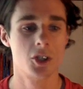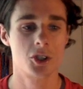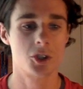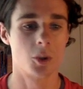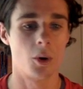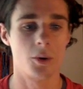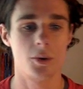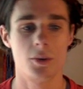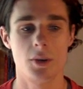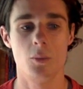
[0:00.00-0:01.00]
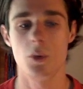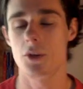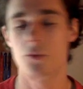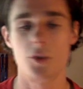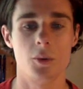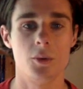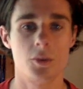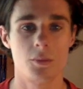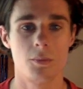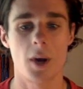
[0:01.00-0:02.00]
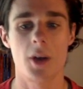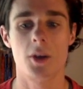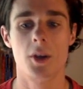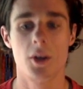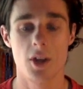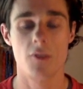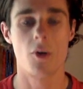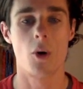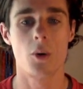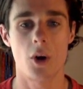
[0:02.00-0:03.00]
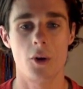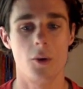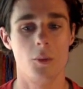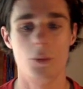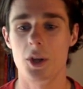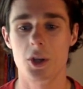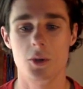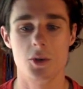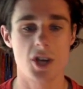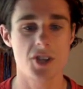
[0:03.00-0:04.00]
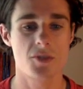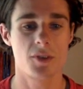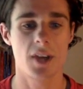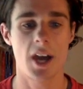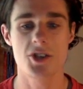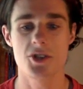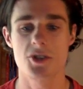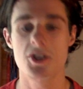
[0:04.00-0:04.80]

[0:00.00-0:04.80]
Short, and Whitfield, but they've all got really good justifications.